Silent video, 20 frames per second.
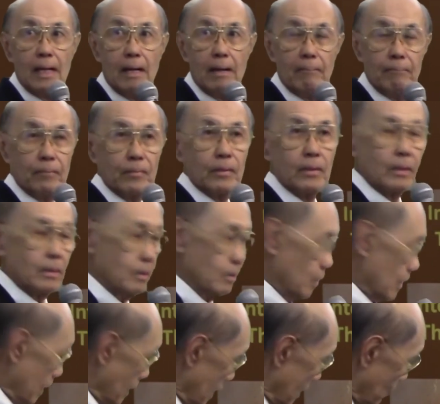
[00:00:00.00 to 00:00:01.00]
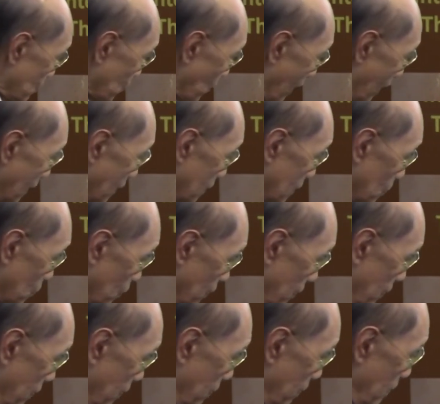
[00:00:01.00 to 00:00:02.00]
Um, gotta keep track of this
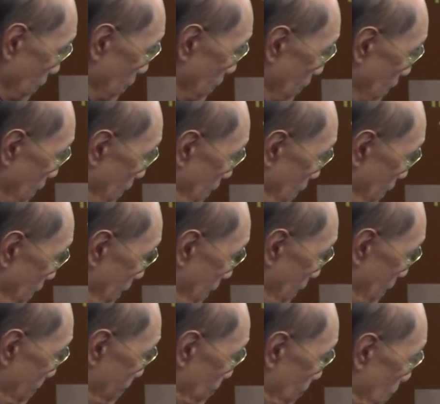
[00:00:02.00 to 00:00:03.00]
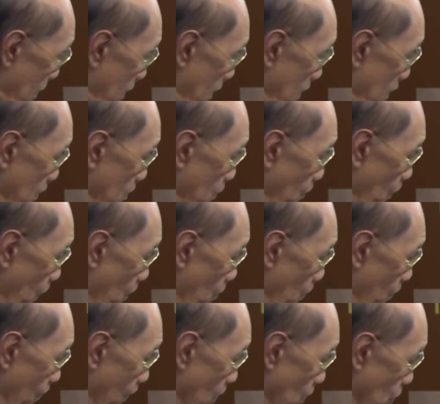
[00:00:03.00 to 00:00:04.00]
one here. Um, the uh,
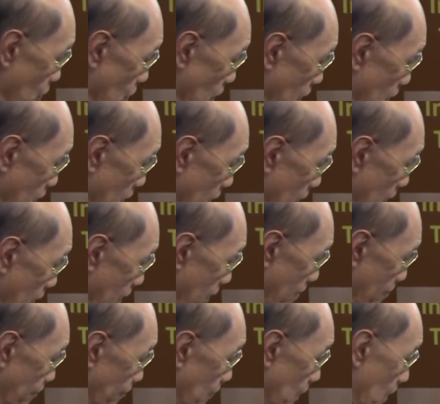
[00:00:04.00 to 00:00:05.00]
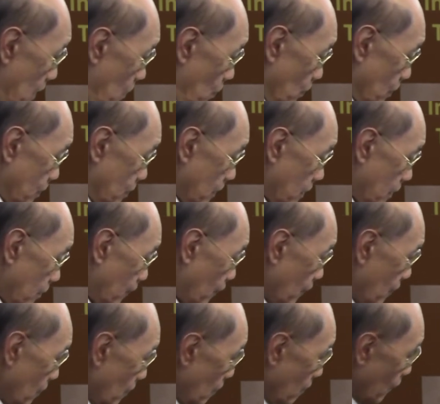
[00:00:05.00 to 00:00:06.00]
Department of Energy um, was uh,
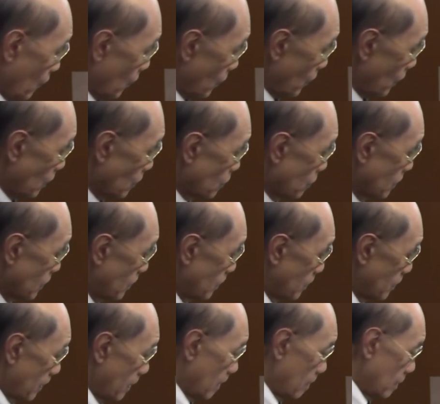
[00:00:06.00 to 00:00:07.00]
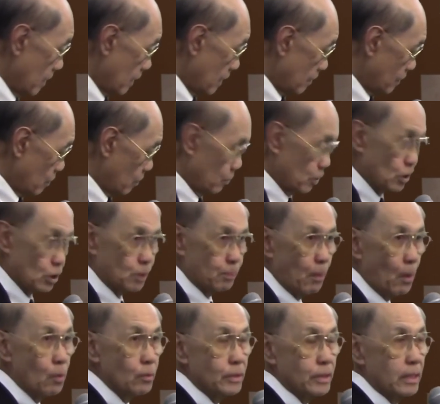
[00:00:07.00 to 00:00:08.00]
very interested in uh,
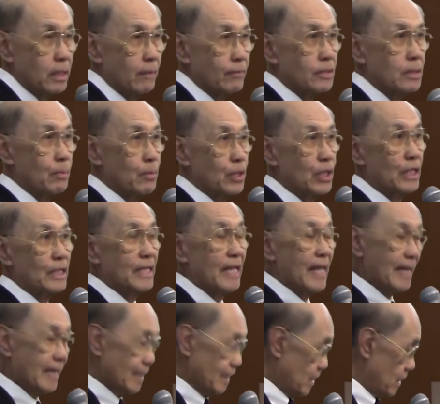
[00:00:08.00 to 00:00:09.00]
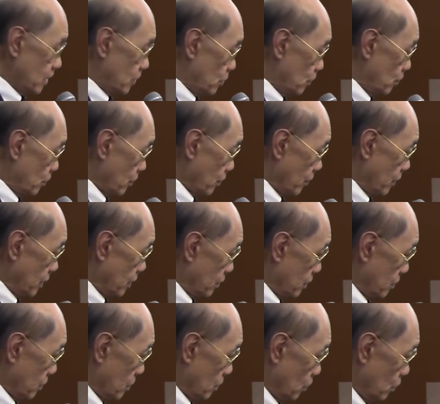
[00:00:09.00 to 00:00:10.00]
disposing of some of the legacy
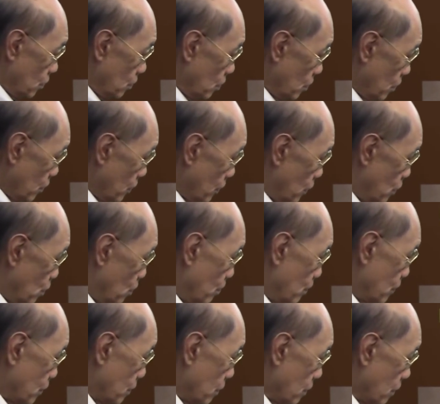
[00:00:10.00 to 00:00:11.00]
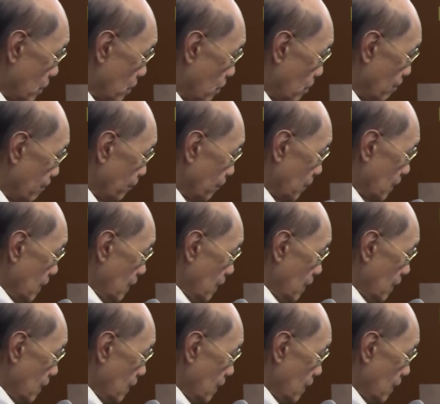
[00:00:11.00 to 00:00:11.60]
230, 232 material.